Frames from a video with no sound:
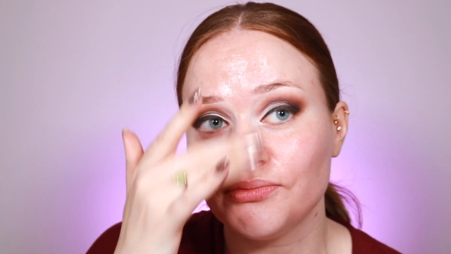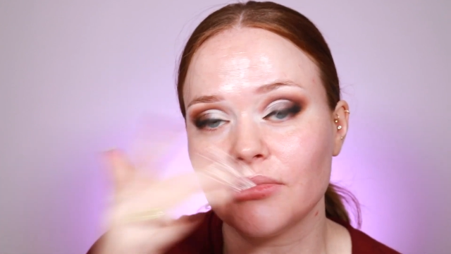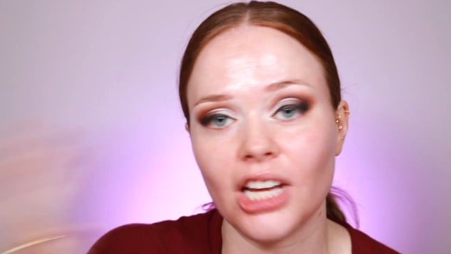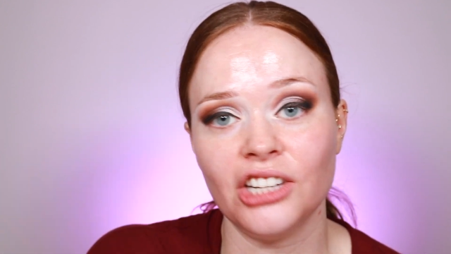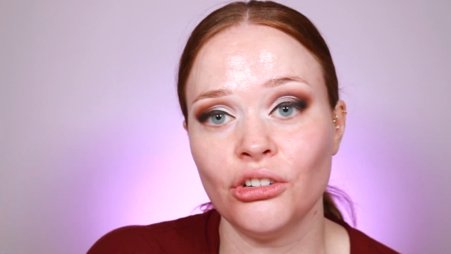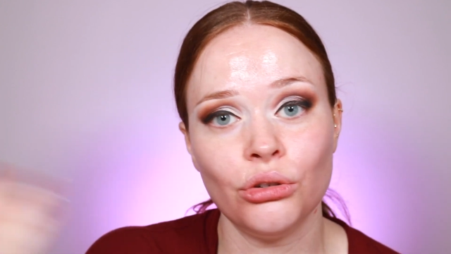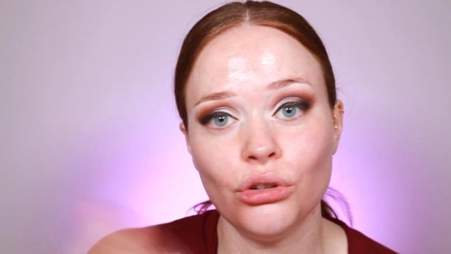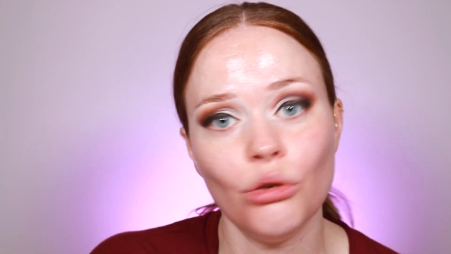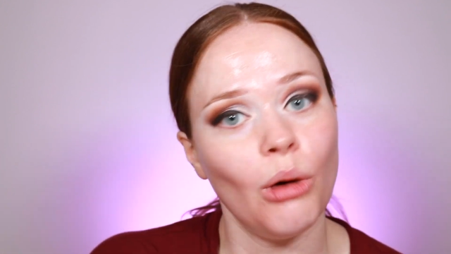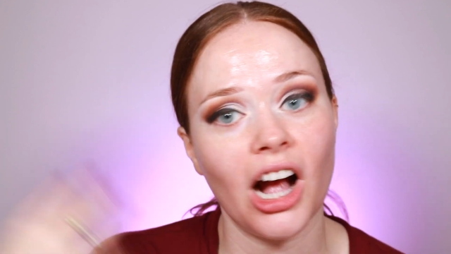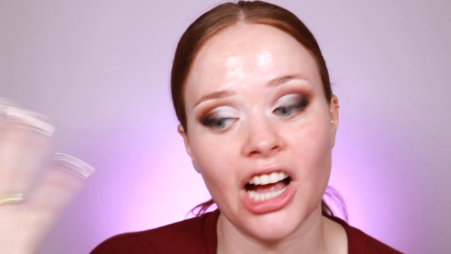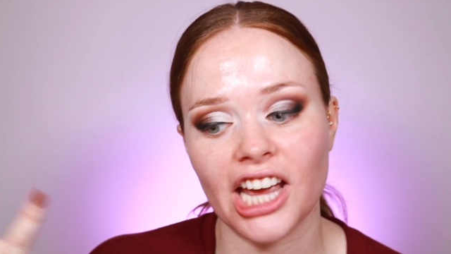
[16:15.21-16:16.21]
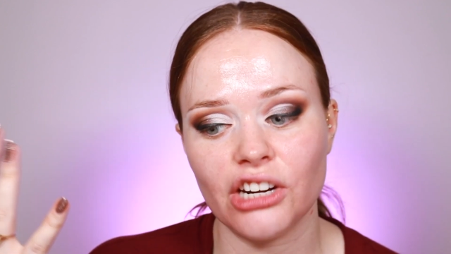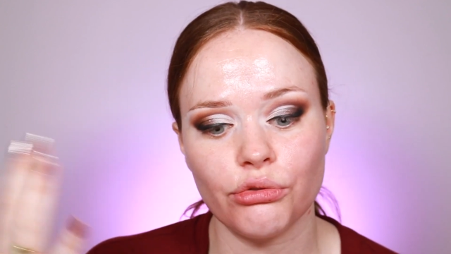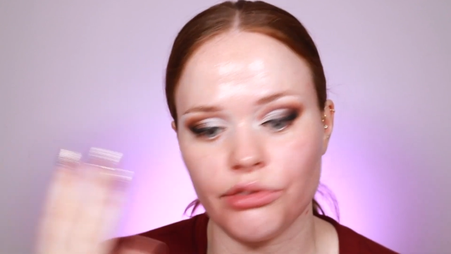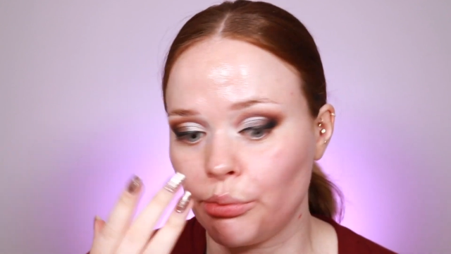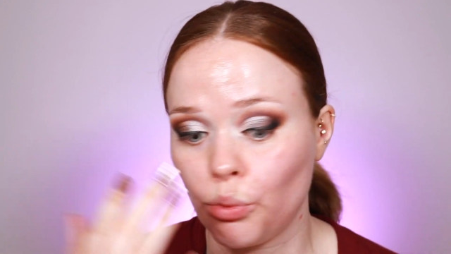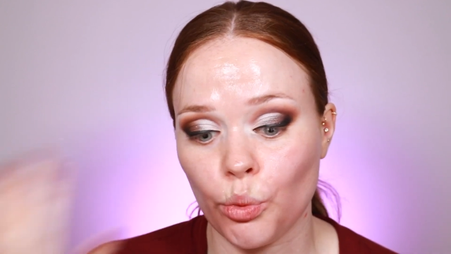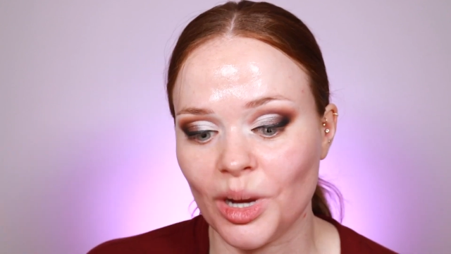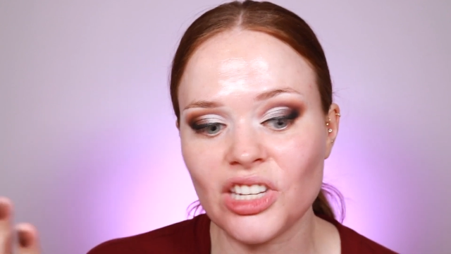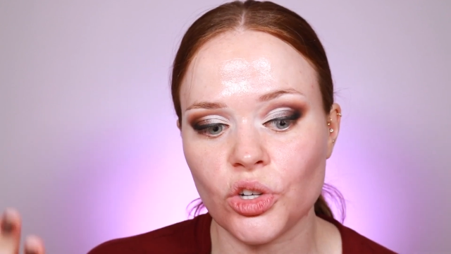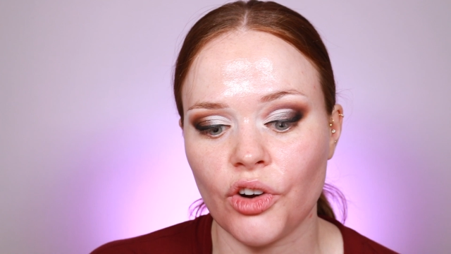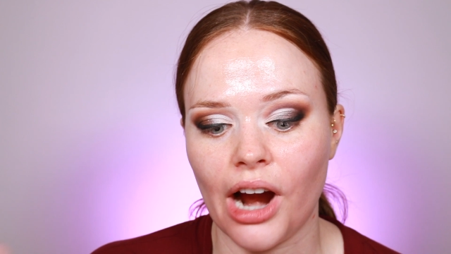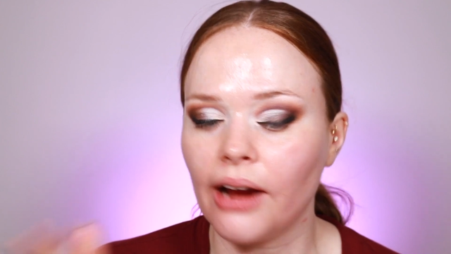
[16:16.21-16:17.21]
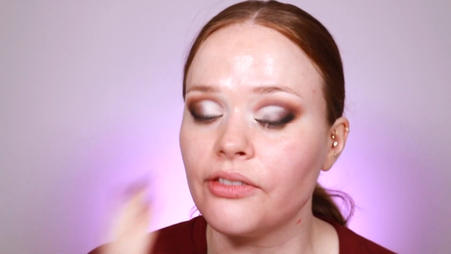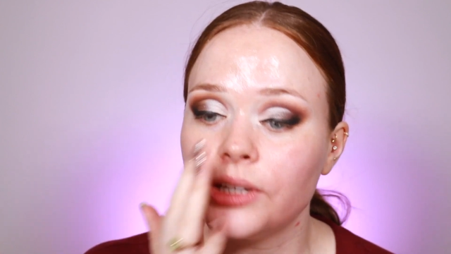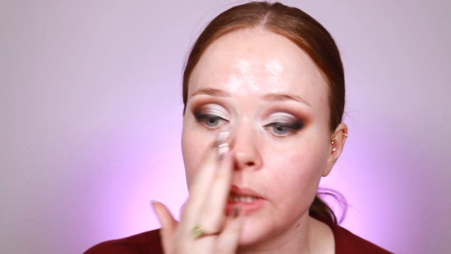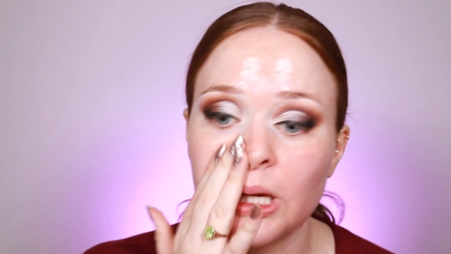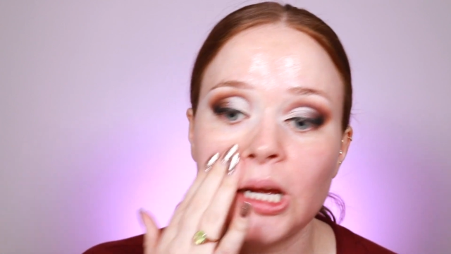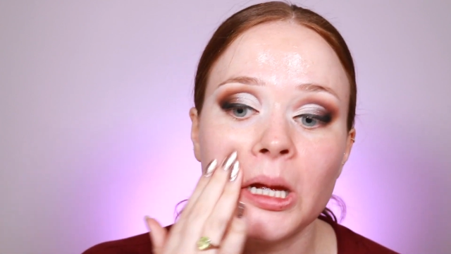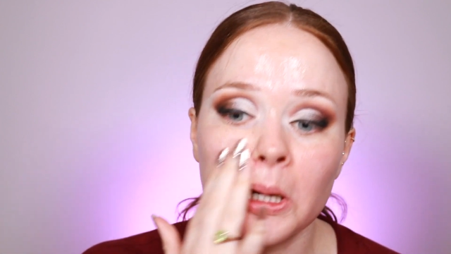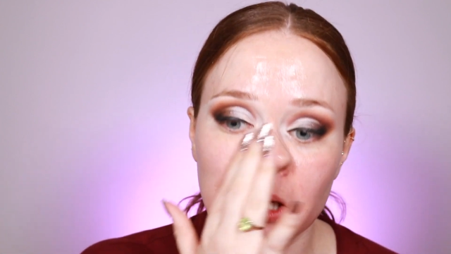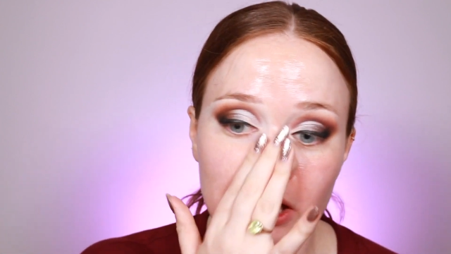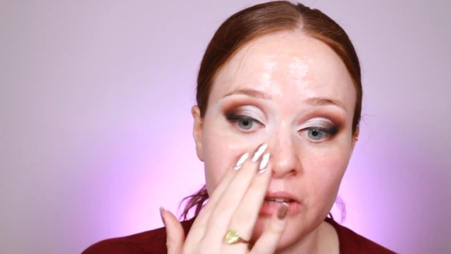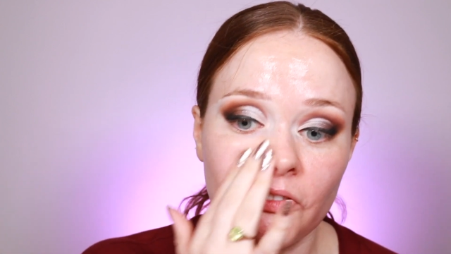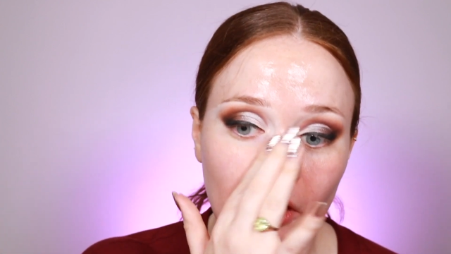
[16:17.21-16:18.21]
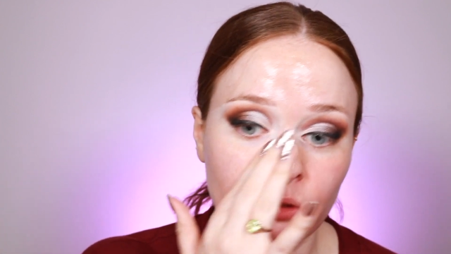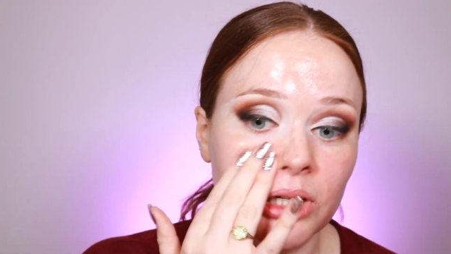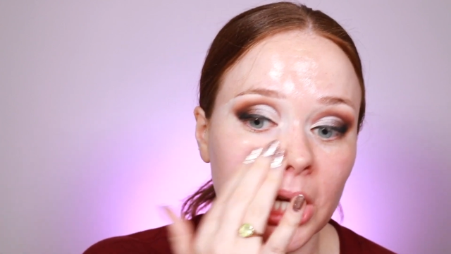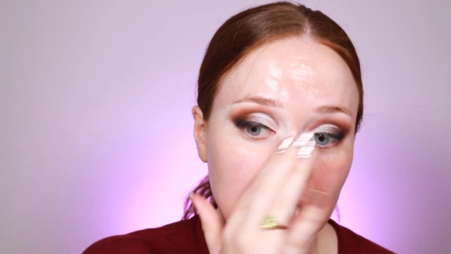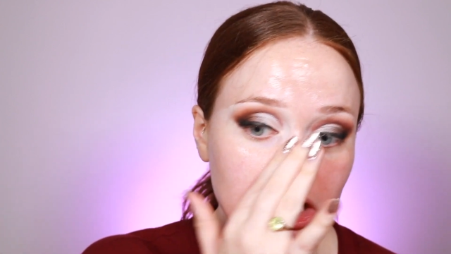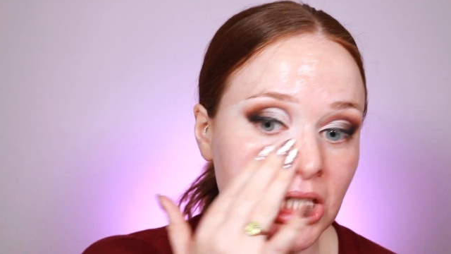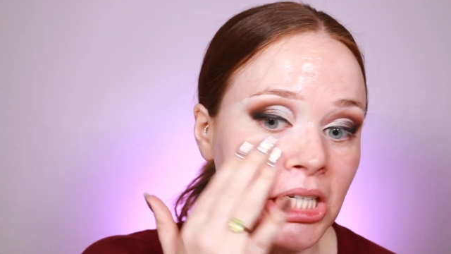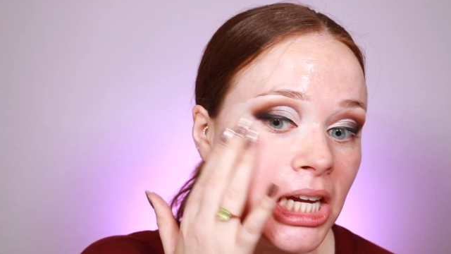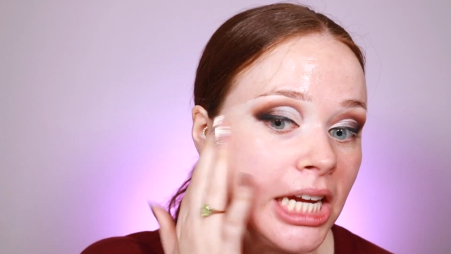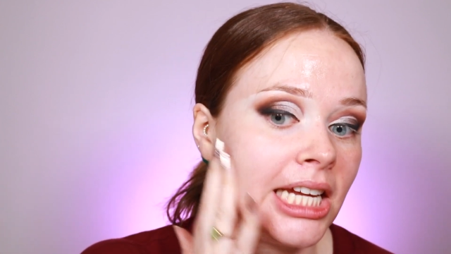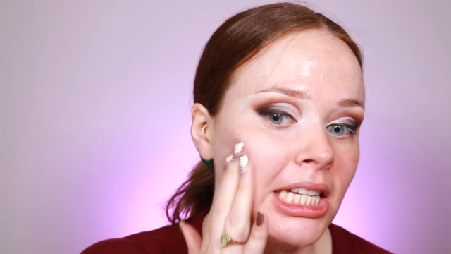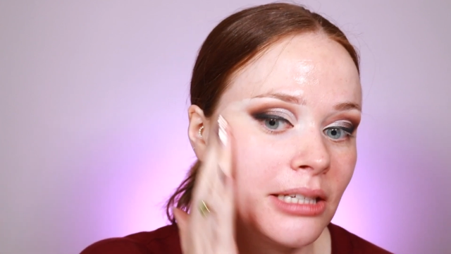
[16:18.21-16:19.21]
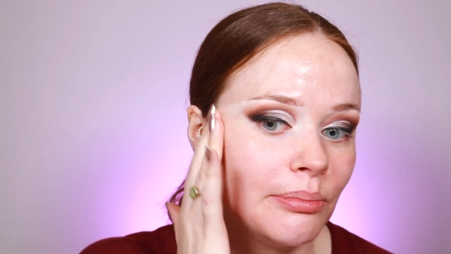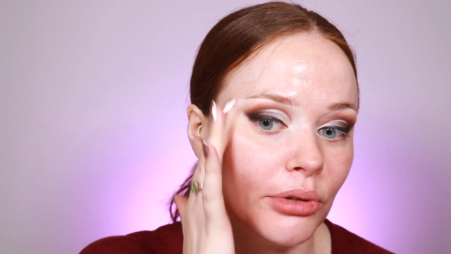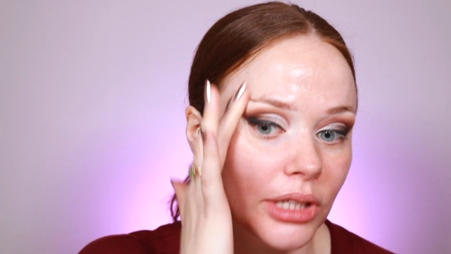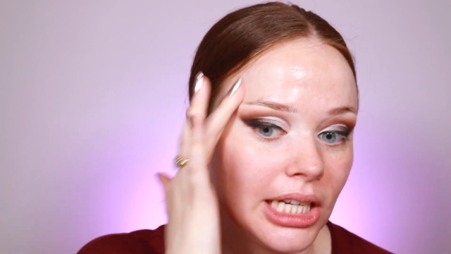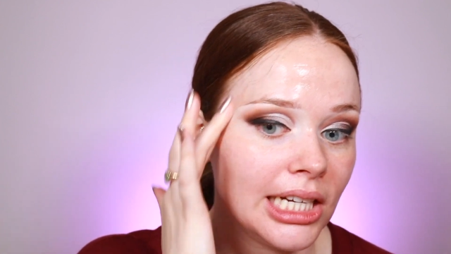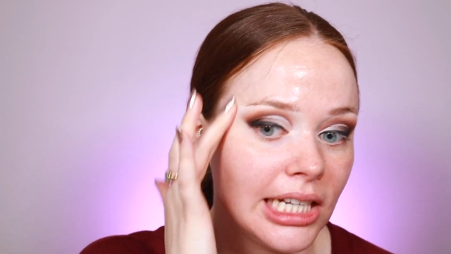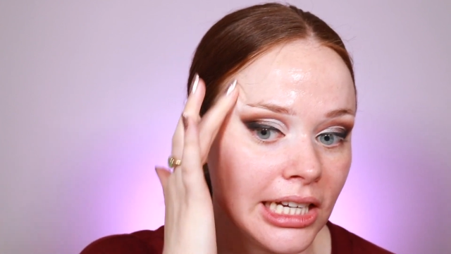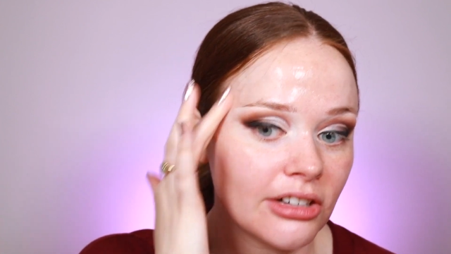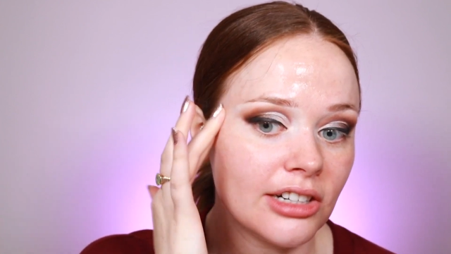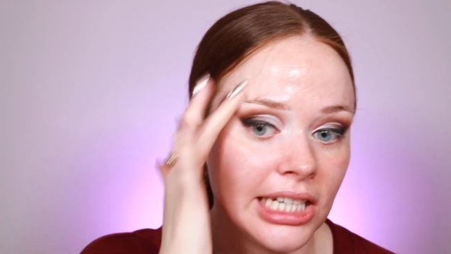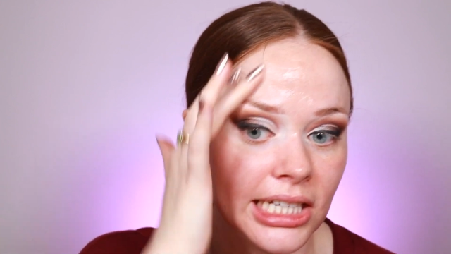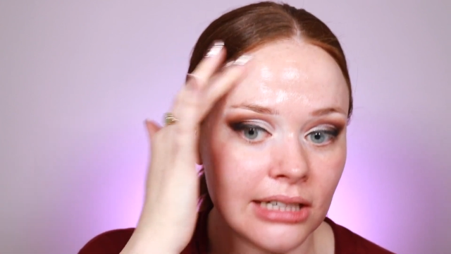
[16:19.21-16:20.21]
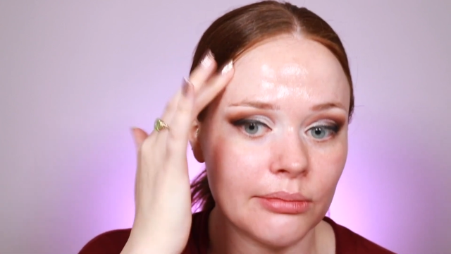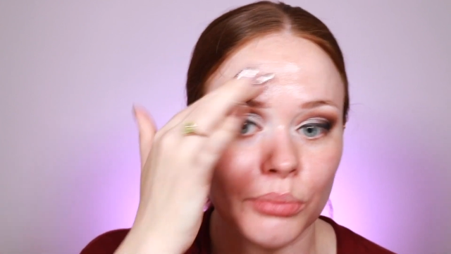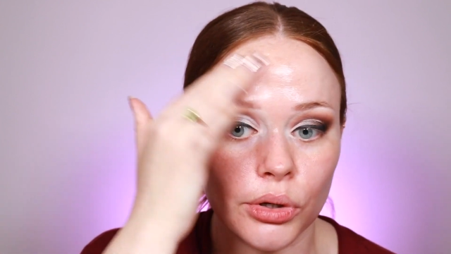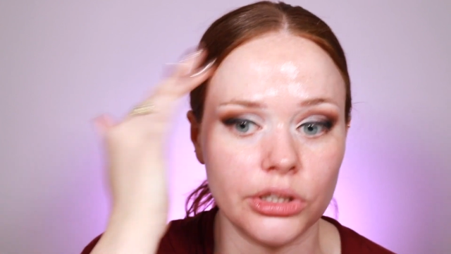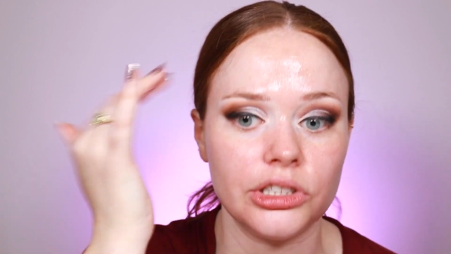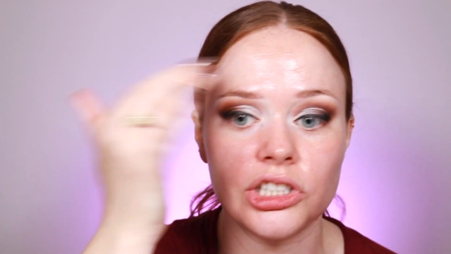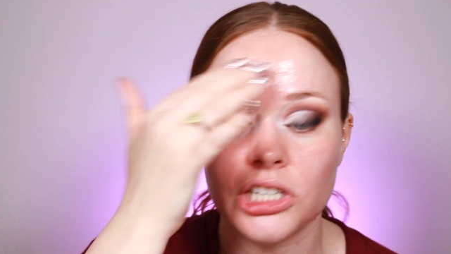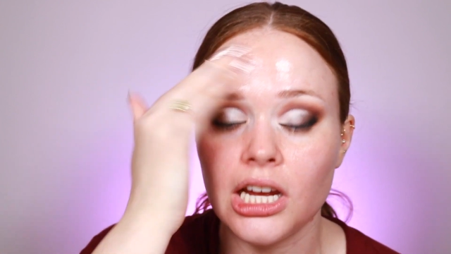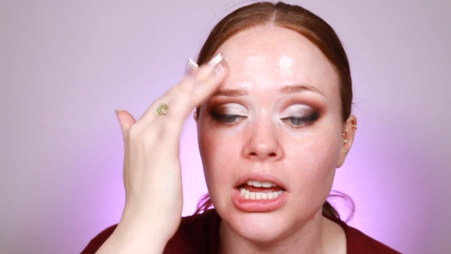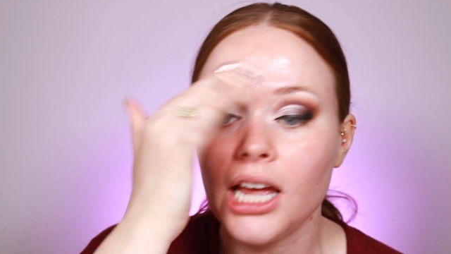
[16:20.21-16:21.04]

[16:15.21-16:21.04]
I don't know what kind of witchcraft this foundation is, but it literally didn't budge.